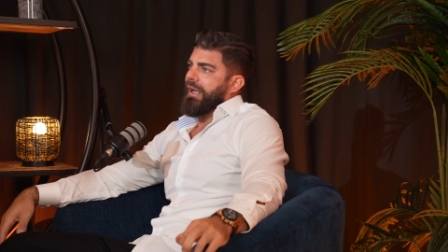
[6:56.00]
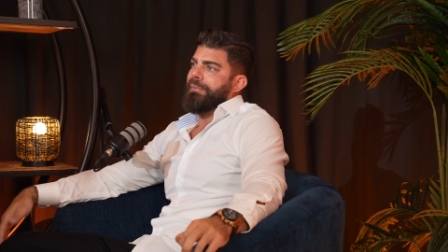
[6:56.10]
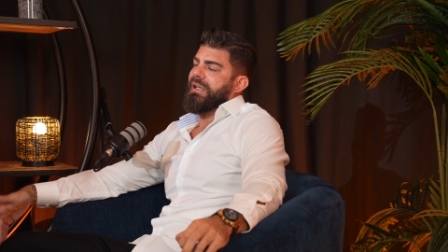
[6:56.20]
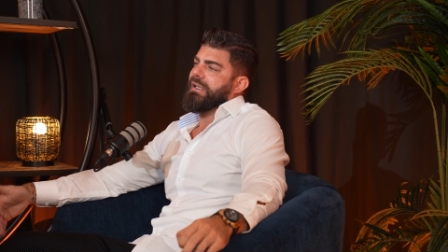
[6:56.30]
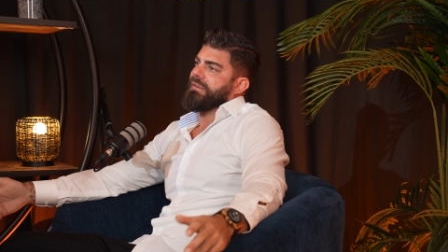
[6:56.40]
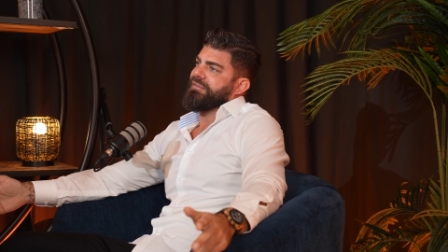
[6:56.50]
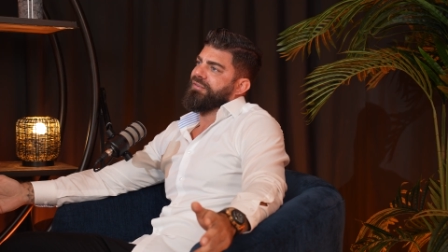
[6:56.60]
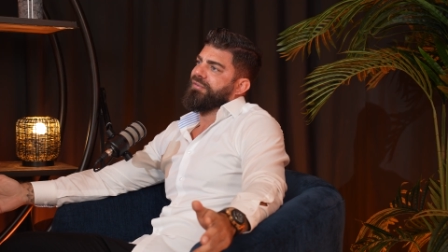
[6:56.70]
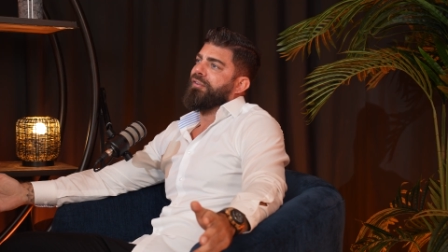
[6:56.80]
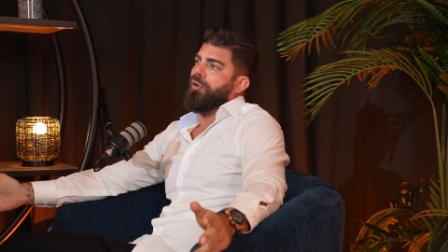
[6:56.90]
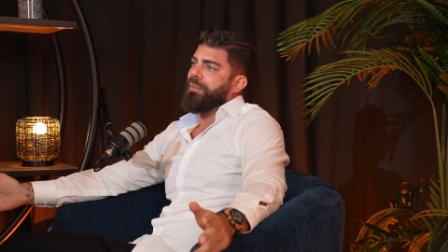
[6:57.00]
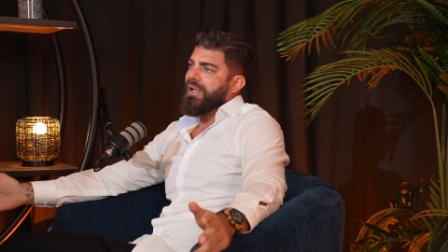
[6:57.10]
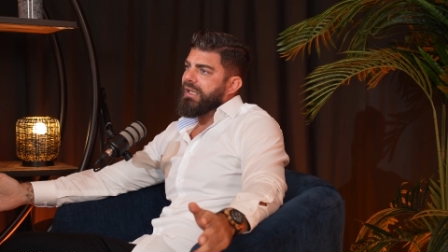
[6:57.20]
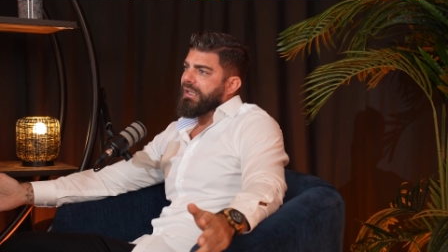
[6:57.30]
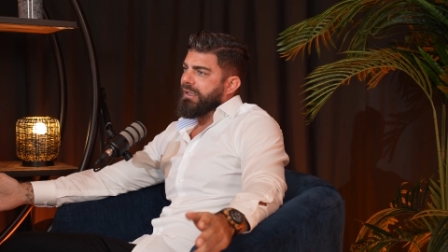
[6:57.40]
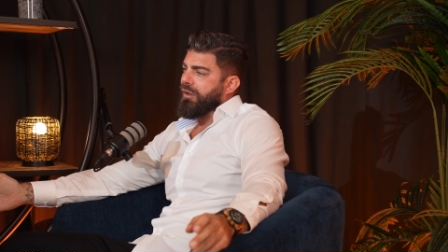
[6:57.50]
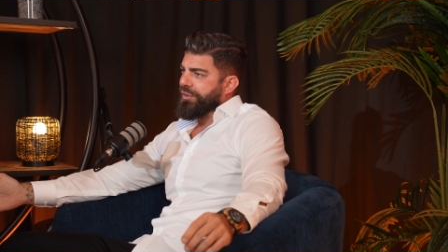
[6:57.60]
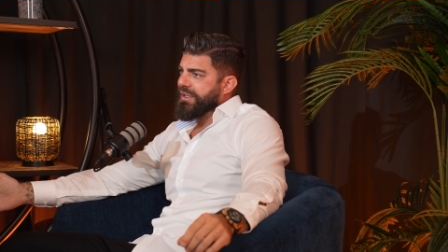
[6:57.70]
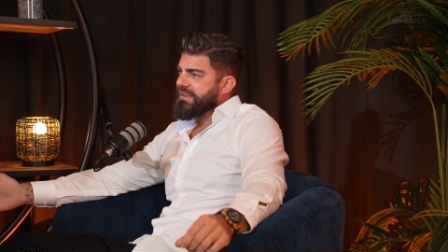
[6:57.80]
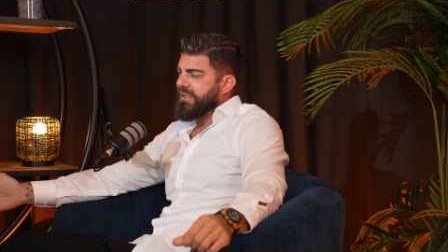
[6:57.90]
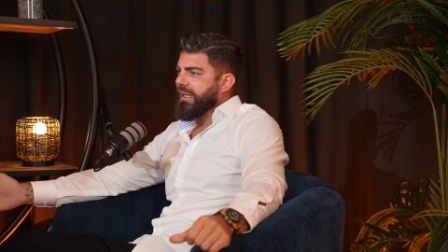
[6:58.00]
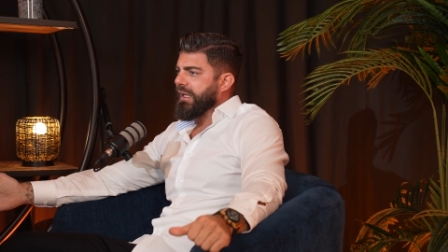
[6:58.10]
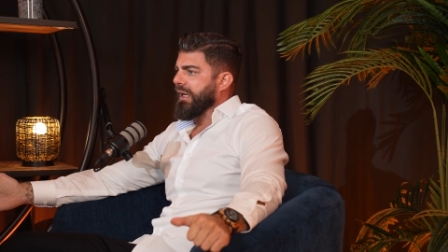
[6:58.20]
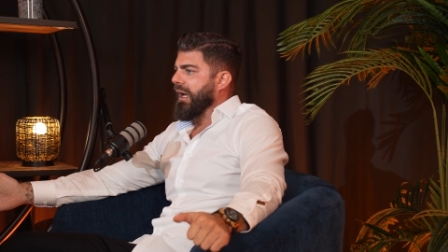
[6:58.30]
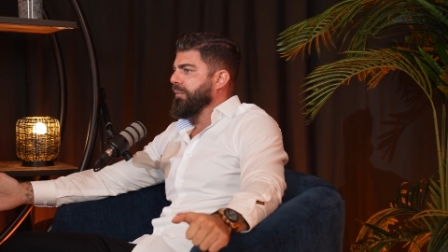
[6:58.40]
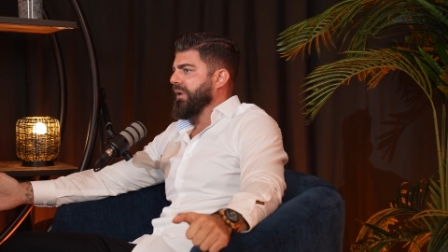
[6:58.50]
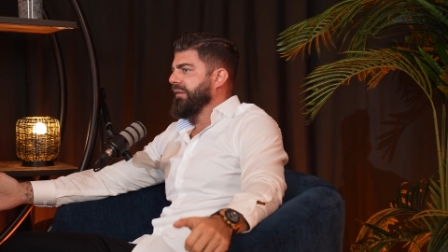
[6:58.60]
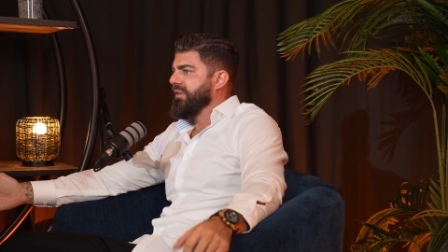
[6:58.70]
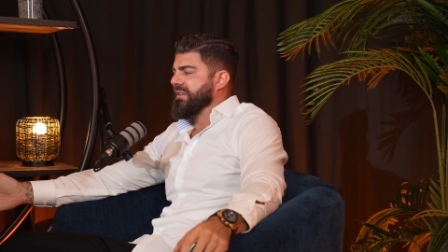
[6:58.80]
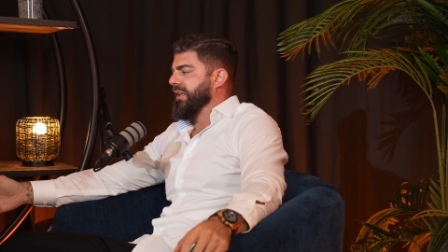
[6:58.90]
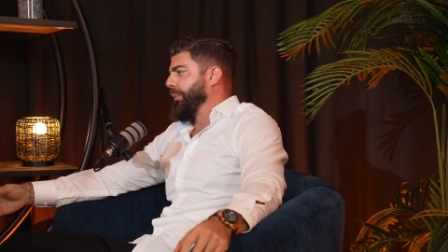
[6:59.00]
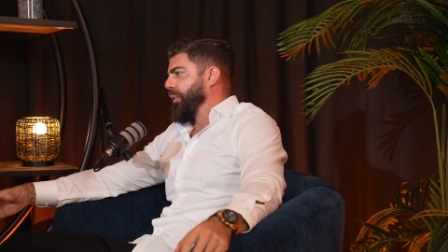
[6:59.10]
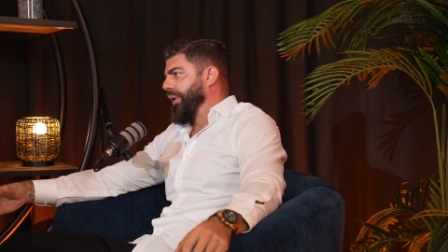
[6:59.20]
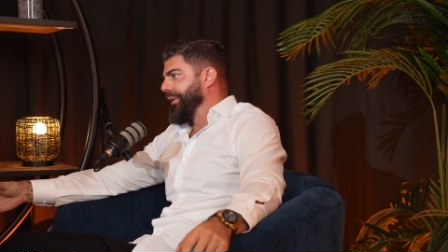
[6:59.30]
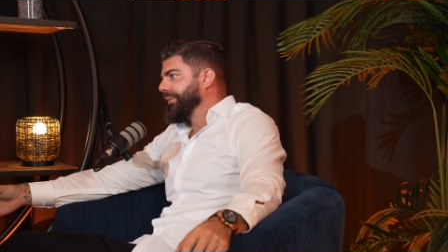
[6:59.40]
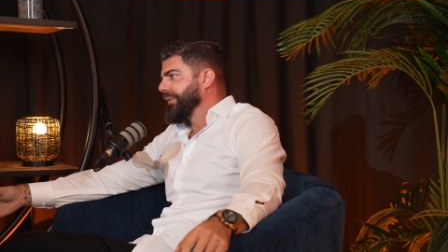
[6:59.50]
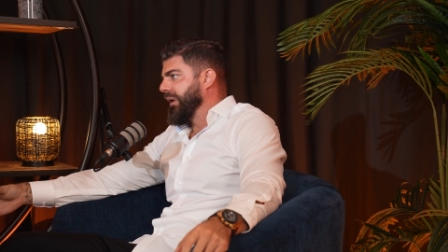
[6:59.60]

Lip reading: I mean, for me, honestly, I believe it's the number one.